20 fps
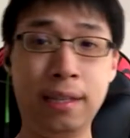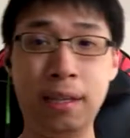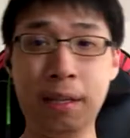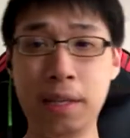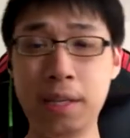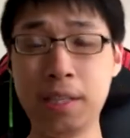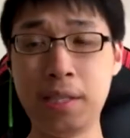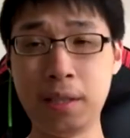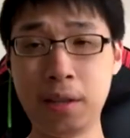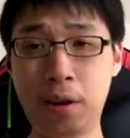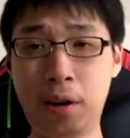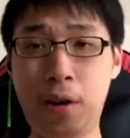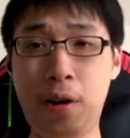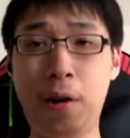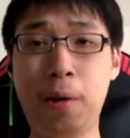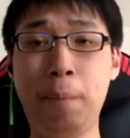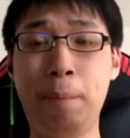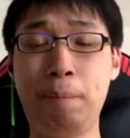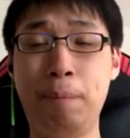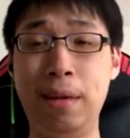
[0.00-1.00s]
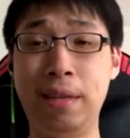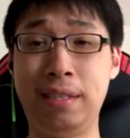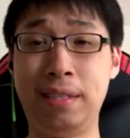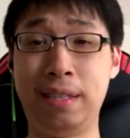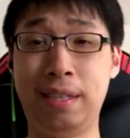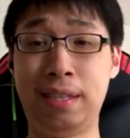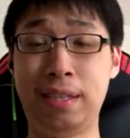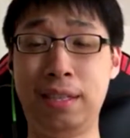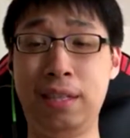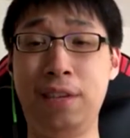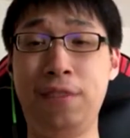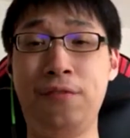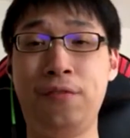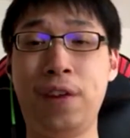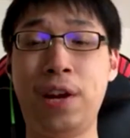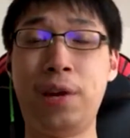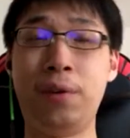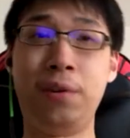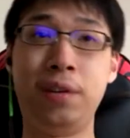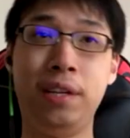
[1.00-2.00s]
It's all basically
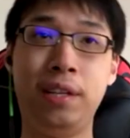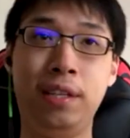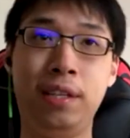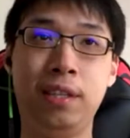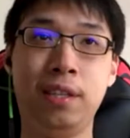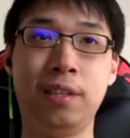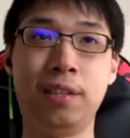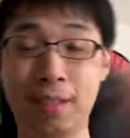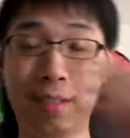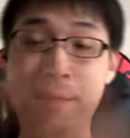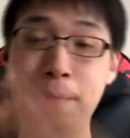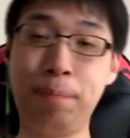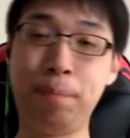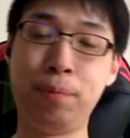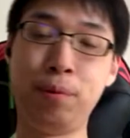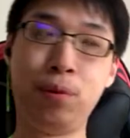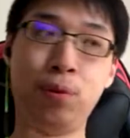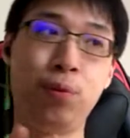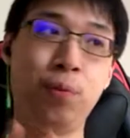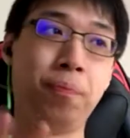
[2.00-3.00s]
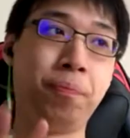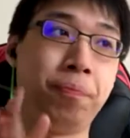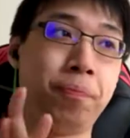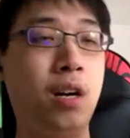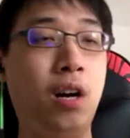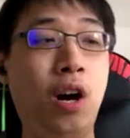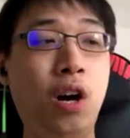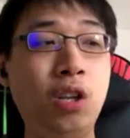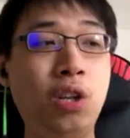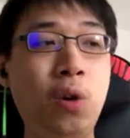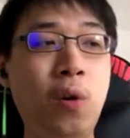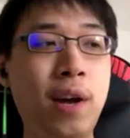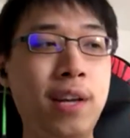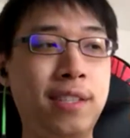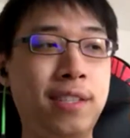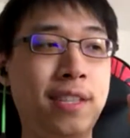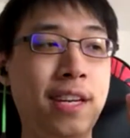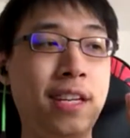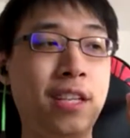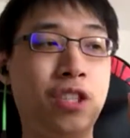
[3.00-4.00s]
very simple. Although I
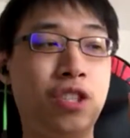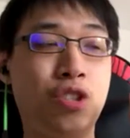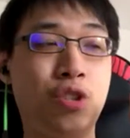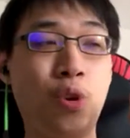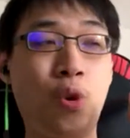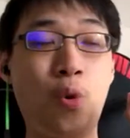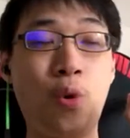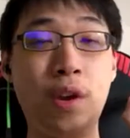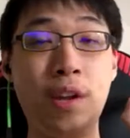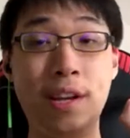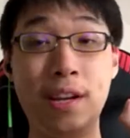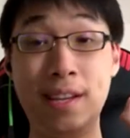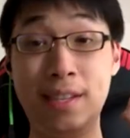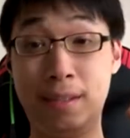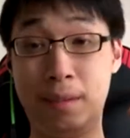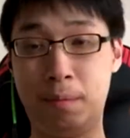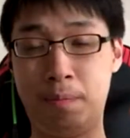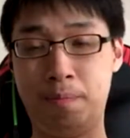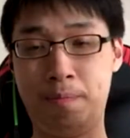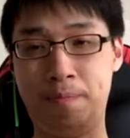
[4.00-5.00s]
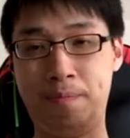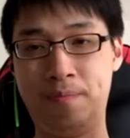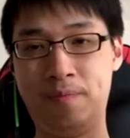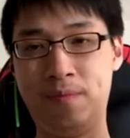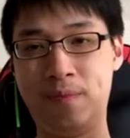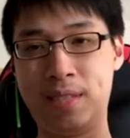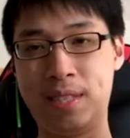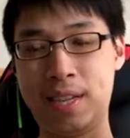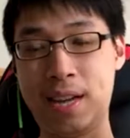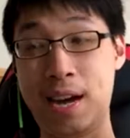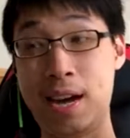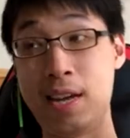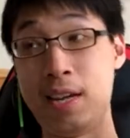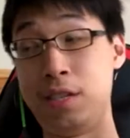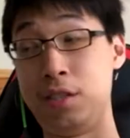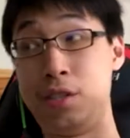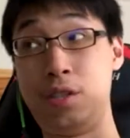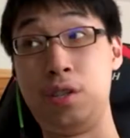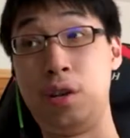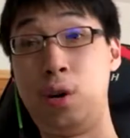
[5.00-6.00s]
say the story is kind
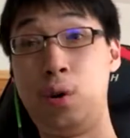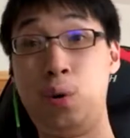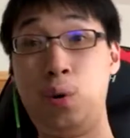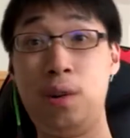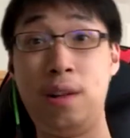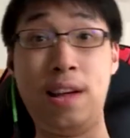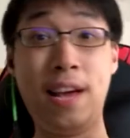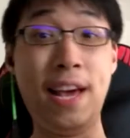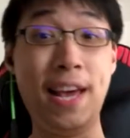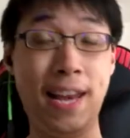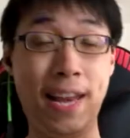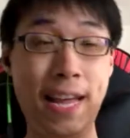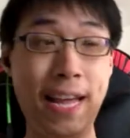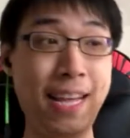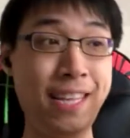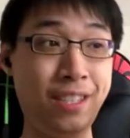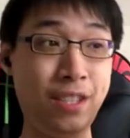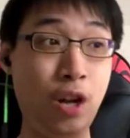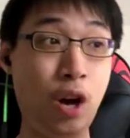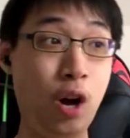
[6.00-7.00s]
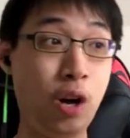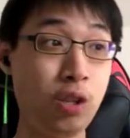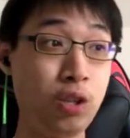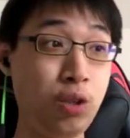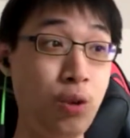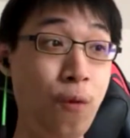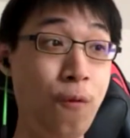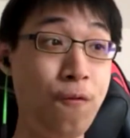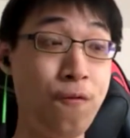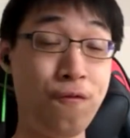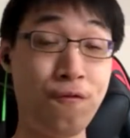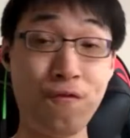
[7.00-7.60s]
of dull, it is also